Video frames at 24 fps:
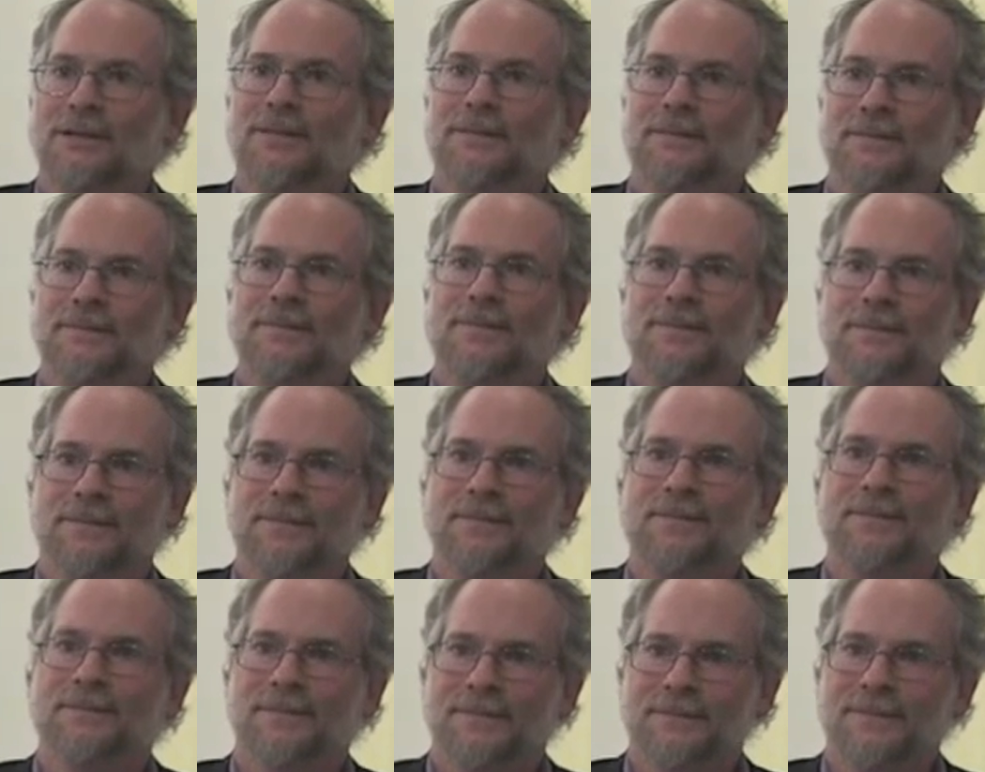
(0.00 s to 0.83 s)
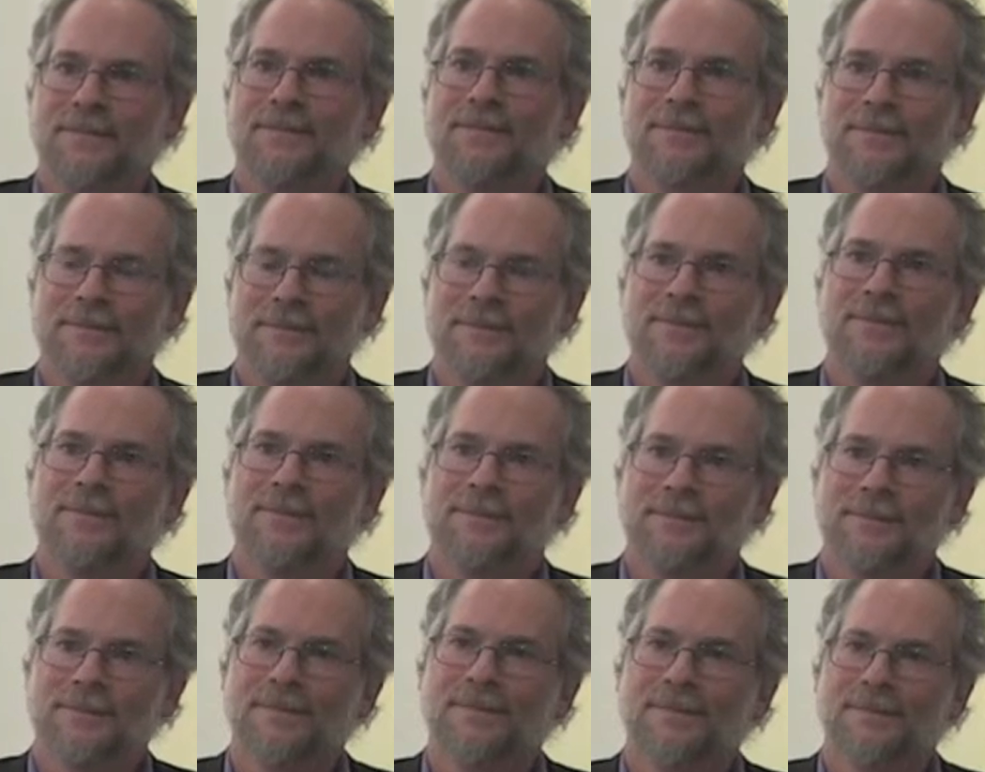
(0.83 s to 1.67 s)
So it's an
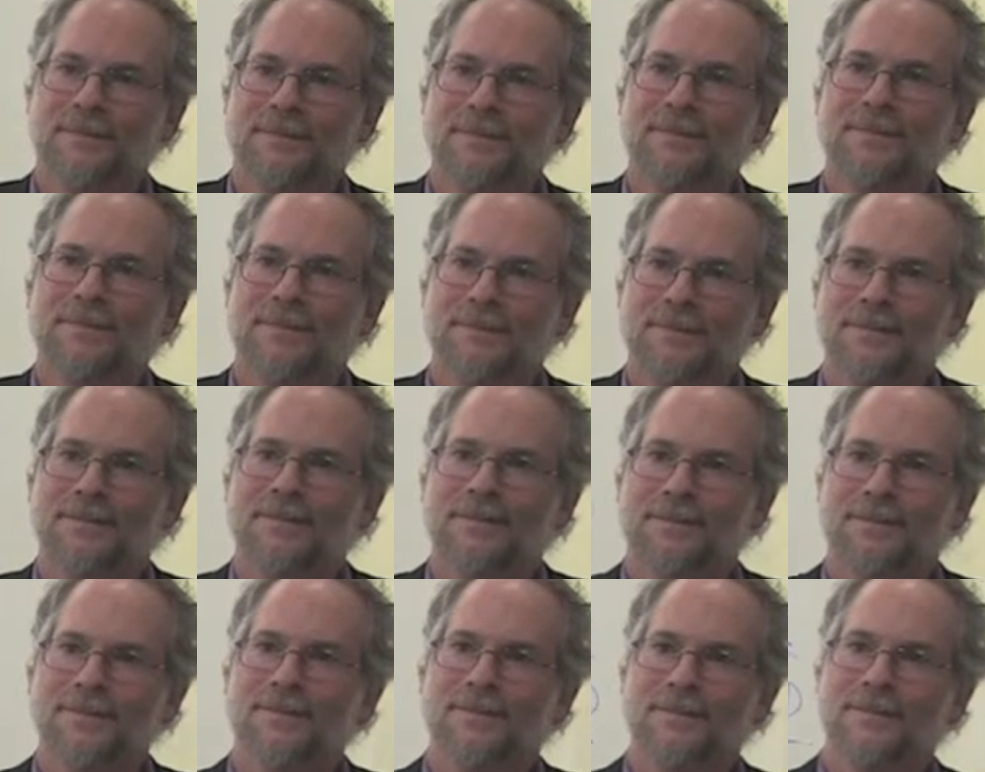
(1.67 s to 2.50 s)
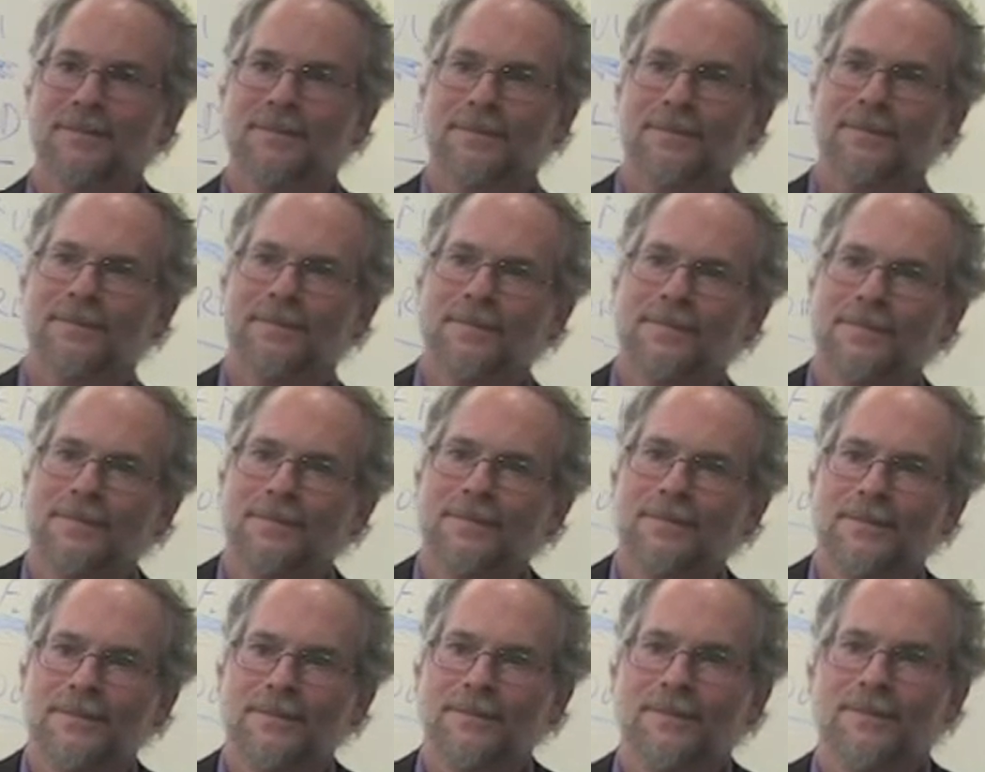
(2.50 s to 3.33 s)
interesting relationship between
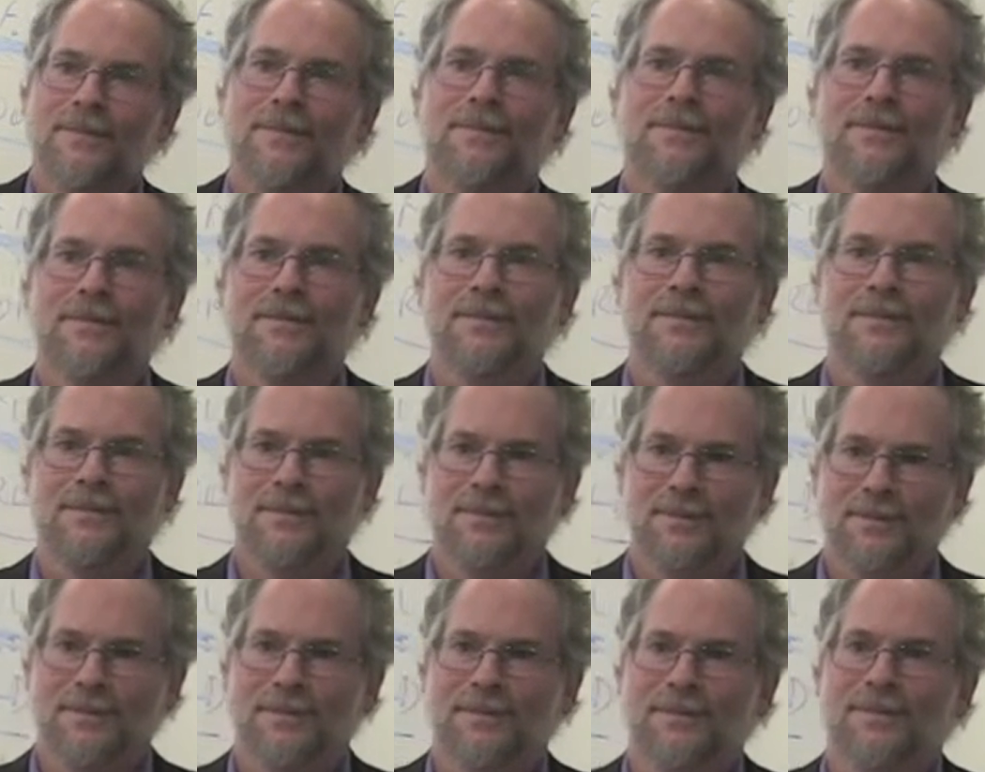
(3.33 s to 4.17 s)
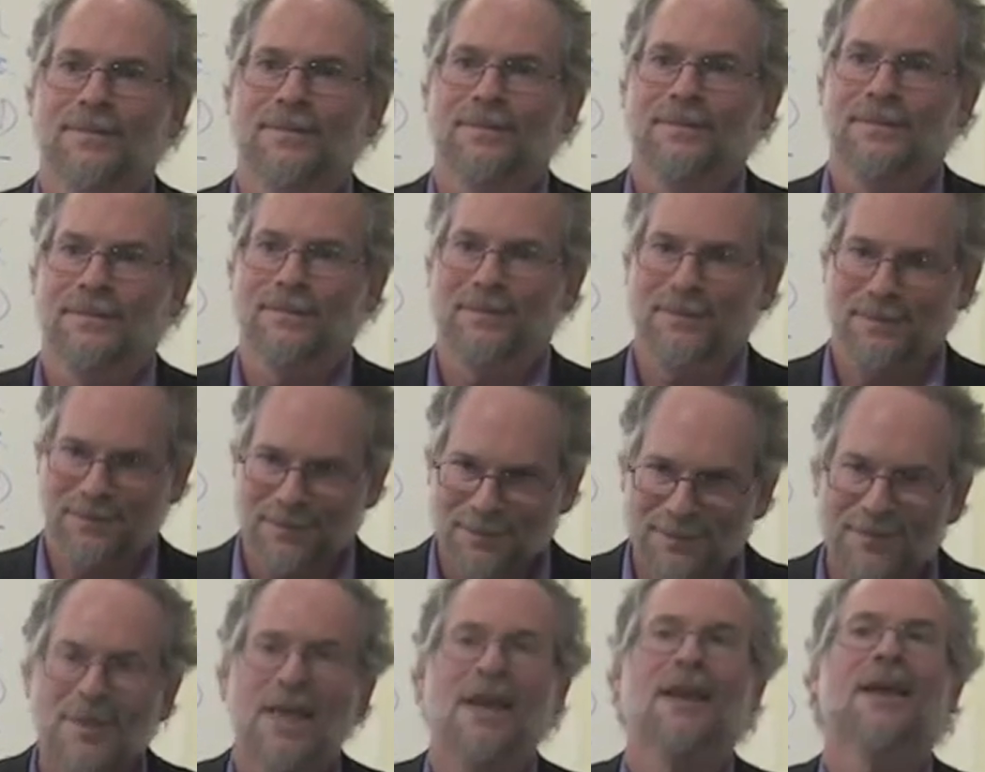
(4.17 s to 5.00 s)
standing on the shoulders of
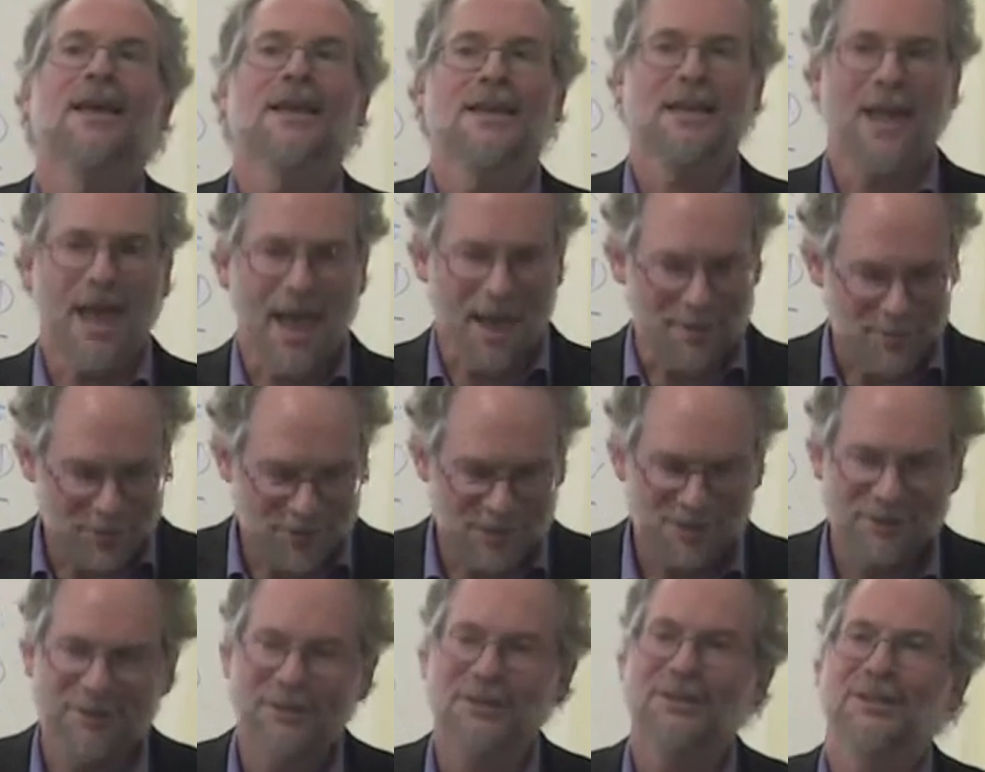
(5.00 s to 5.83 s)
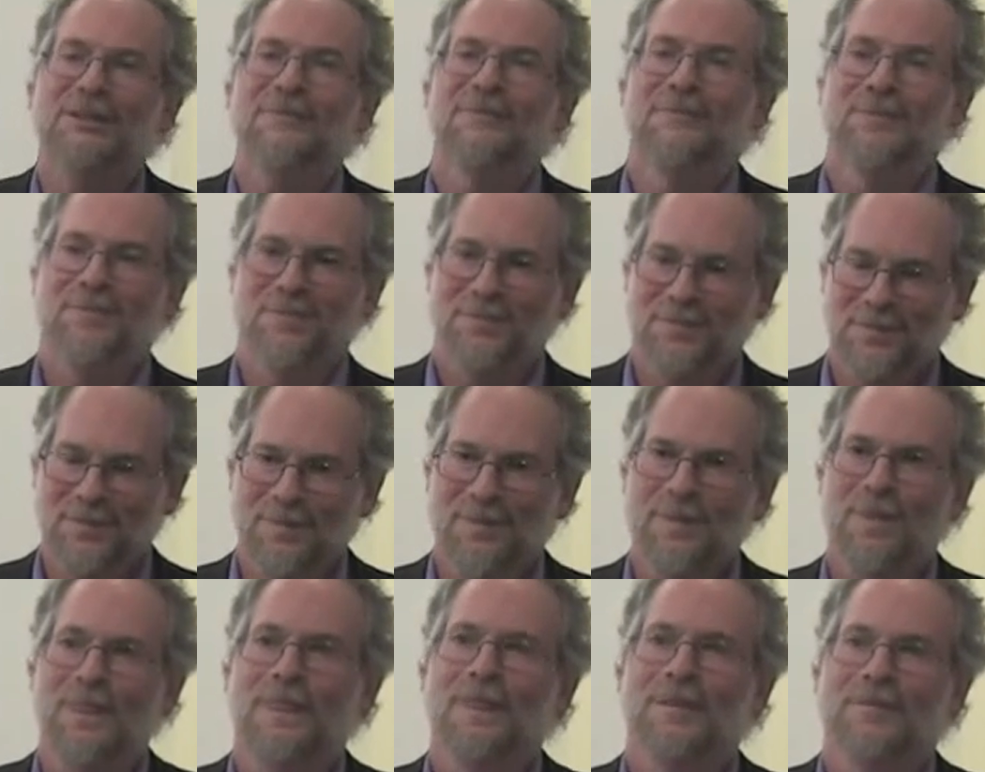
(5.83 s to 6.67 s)
giants and yet still
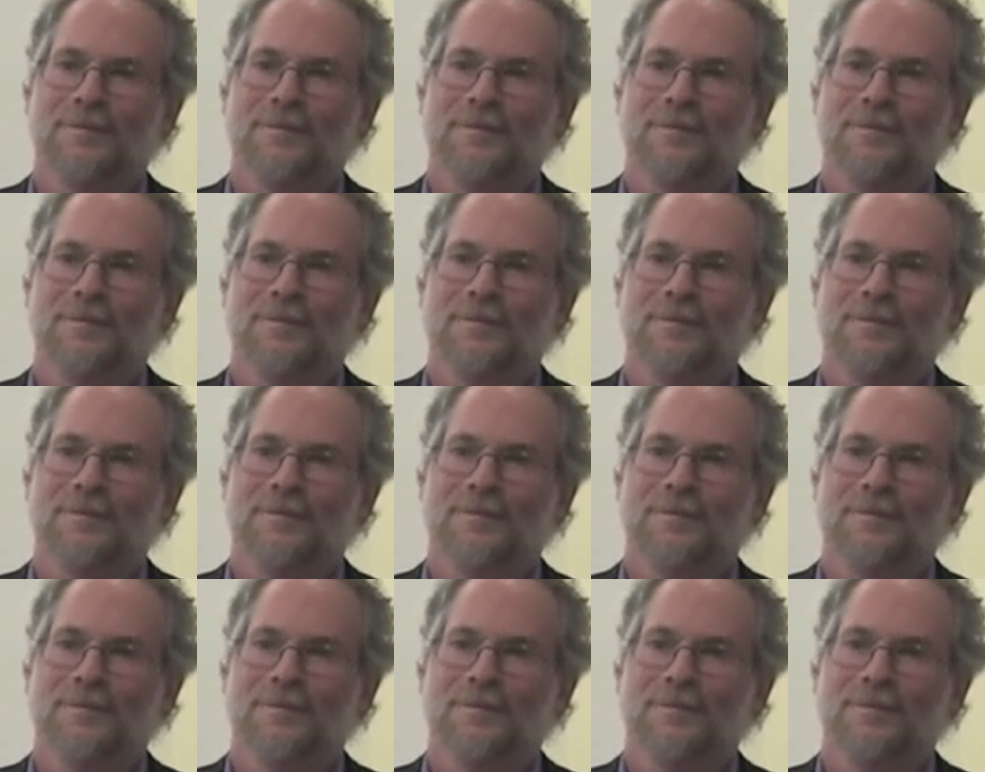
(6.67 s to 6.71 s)
having the